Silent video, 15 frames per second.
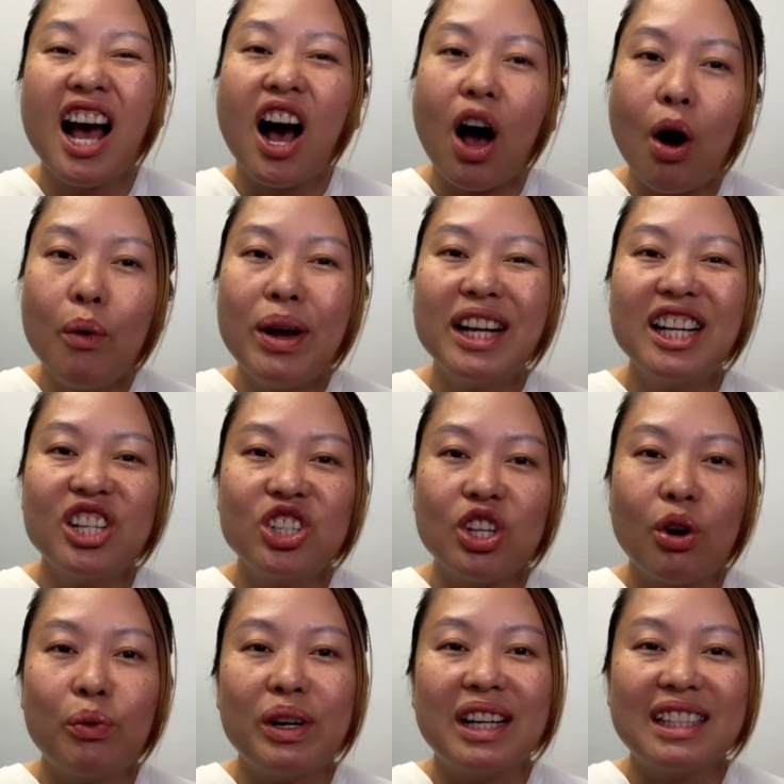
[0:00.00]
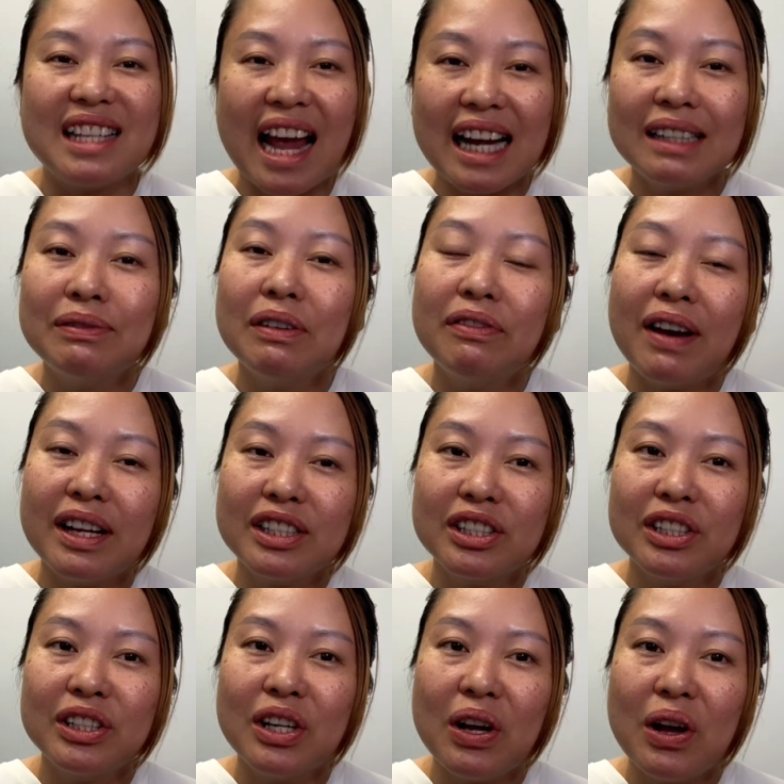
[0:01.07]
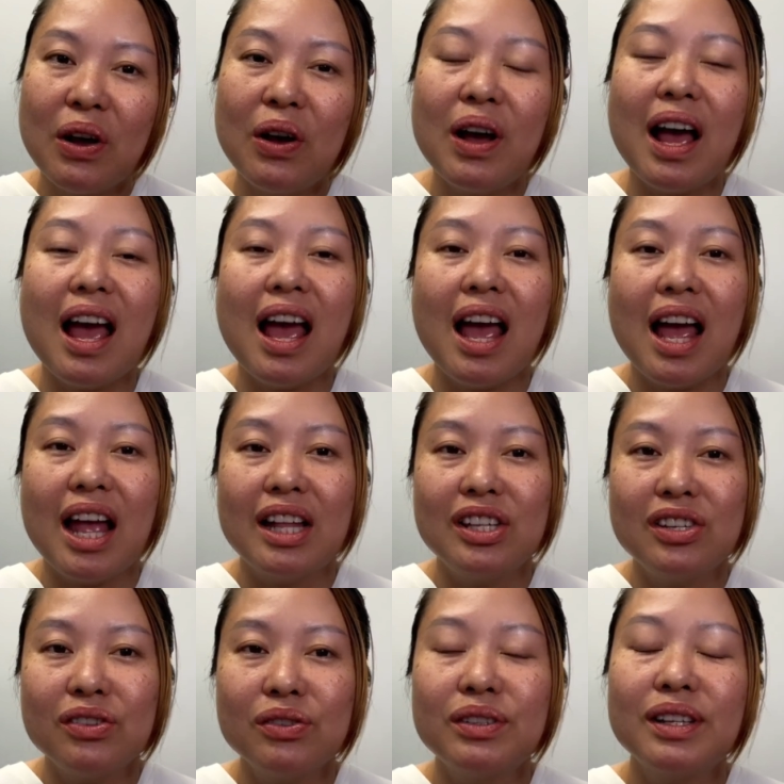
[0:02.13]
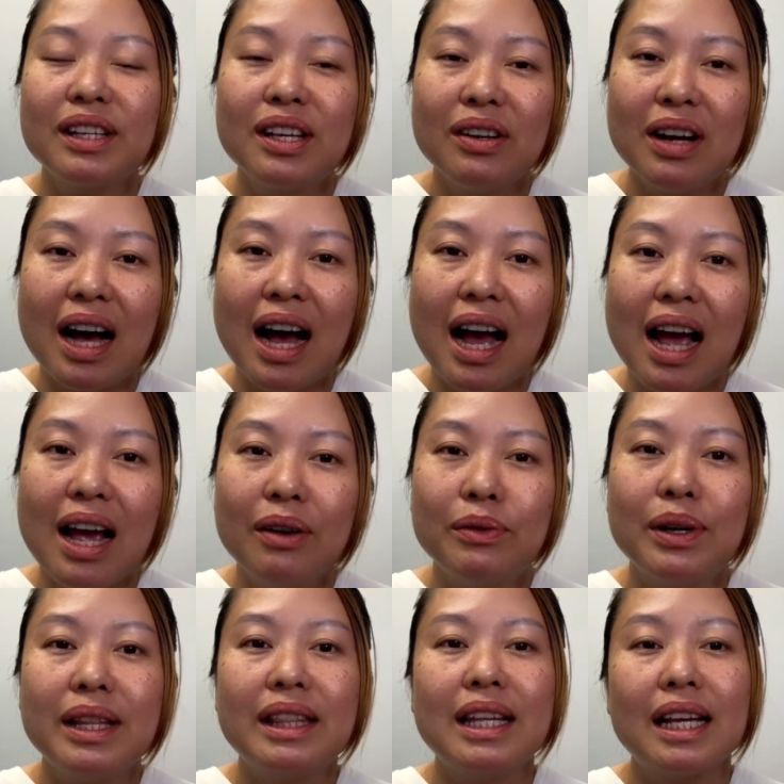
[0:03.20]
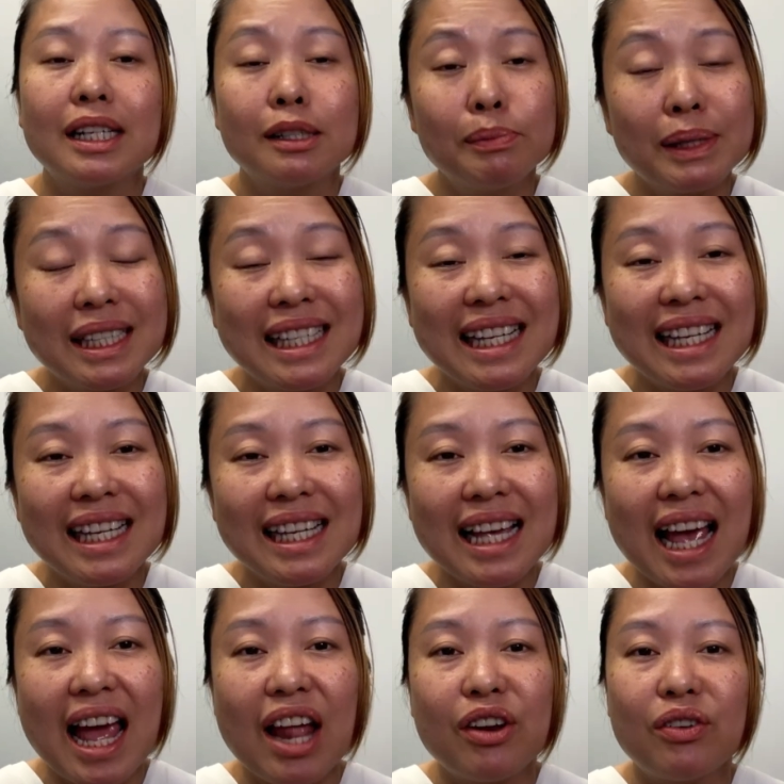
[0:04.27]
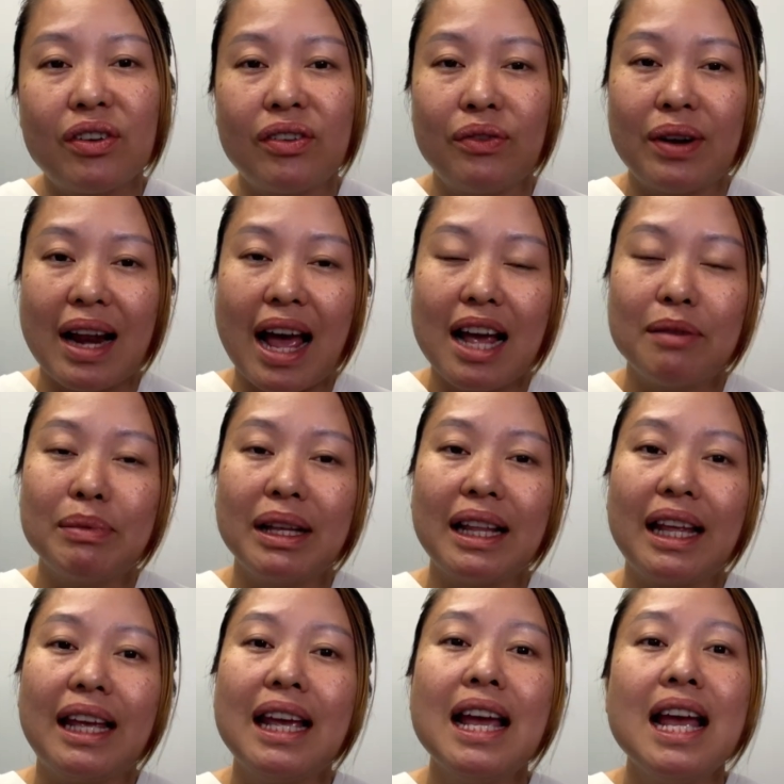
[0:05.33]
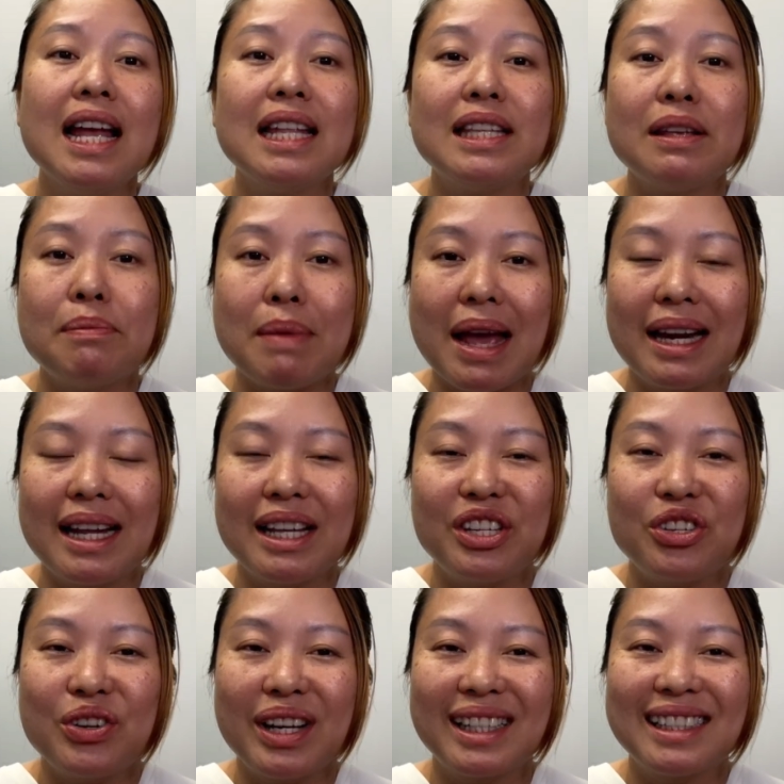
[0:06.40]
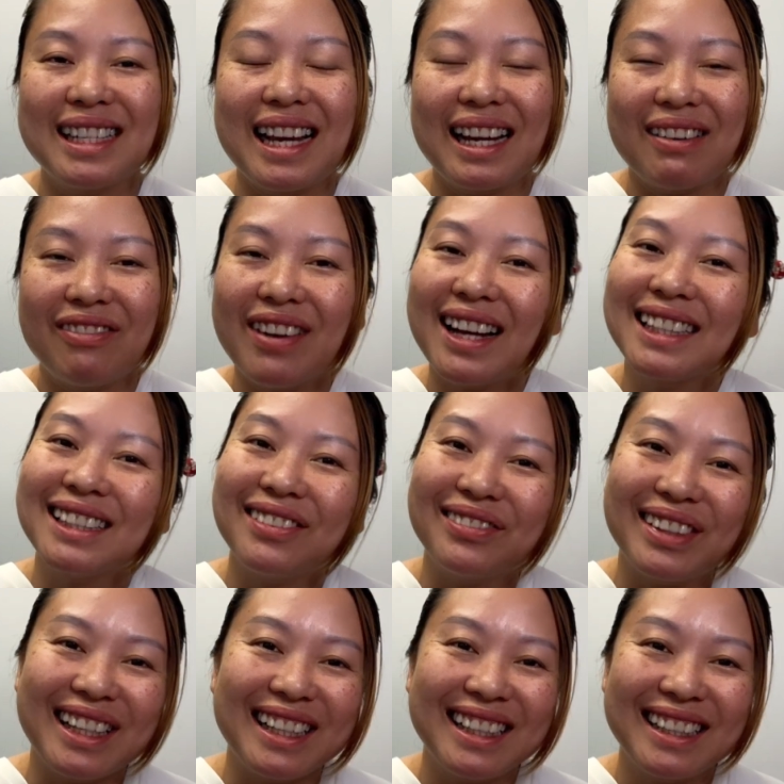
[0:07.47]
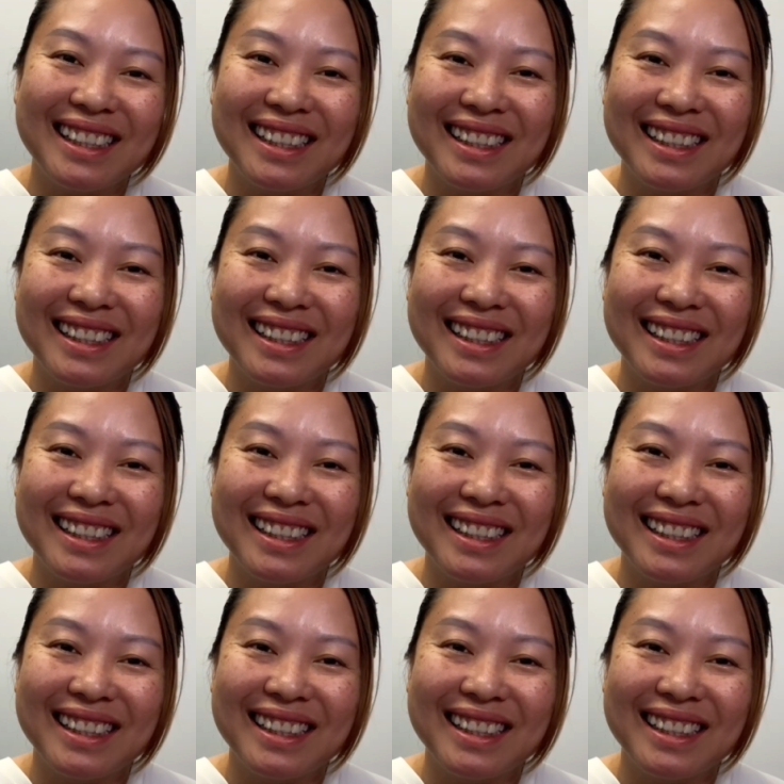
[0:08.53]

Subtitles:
Always consult with a tax professional and choose a QI with the expertise and reliability to manage your exchange effectively.